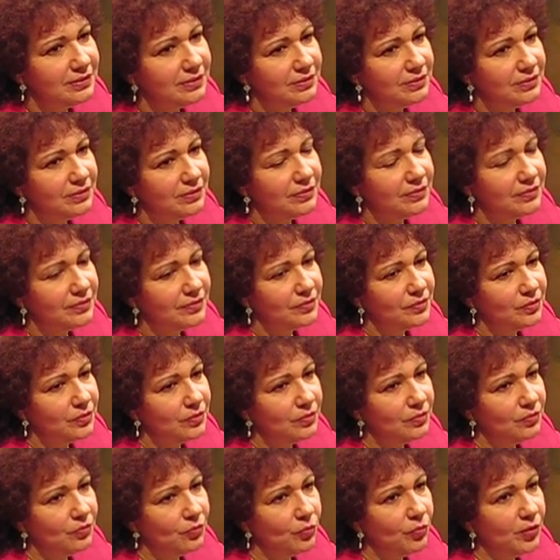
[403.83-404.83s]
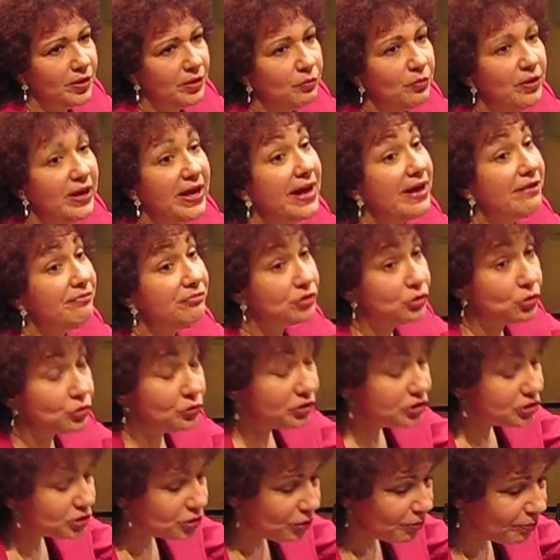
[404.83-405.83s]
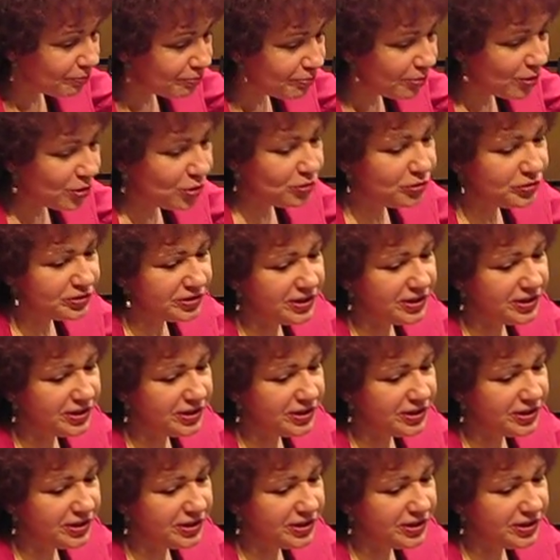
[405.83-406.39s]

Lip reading: We have Jewish composers.